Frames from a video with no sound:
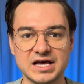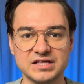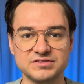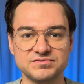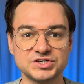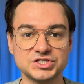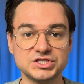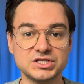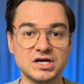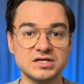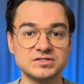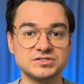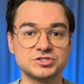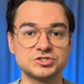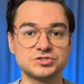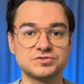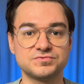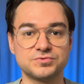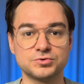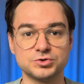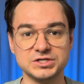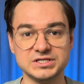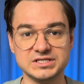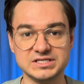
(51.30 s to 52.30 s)
advertisers
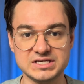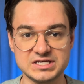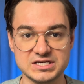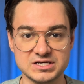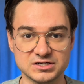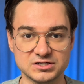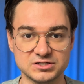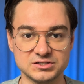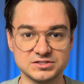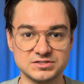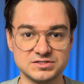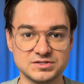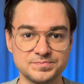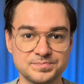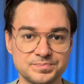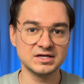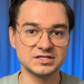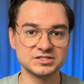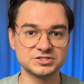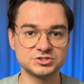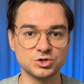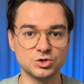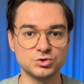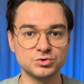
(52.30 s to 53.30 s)
for years.
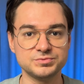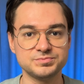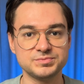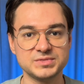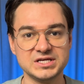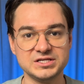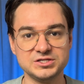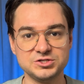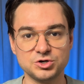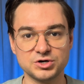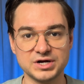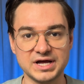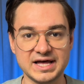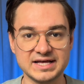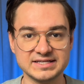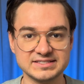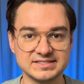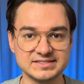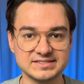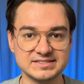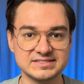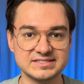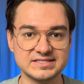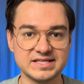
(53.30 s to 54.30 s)
So in your
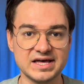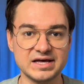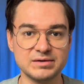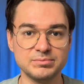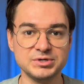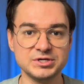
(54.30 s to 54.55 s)
Assets tab,